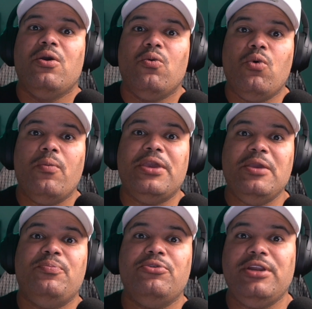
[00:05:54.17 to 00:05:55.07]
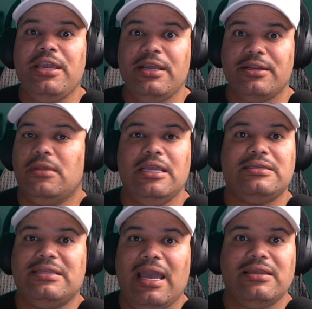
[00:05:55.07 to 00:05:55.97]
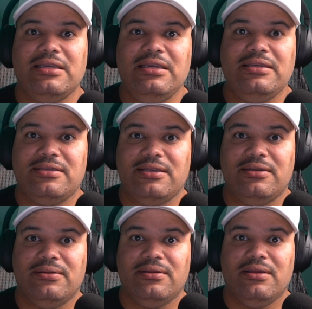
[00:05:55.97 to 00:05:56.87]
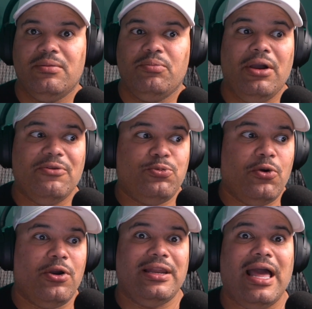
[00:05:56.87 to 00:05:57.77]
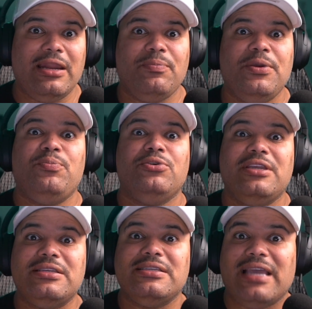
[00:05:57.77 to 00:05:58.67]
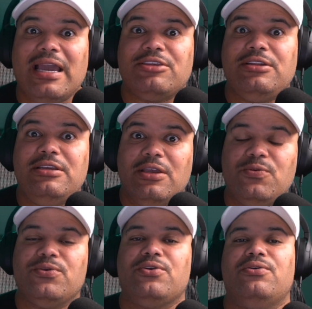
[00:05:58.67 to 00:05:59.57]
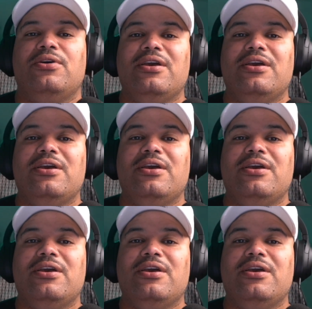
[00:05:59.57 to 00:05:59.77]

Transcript: what people need. It's that easy. But for a lot of people, this is actually difficult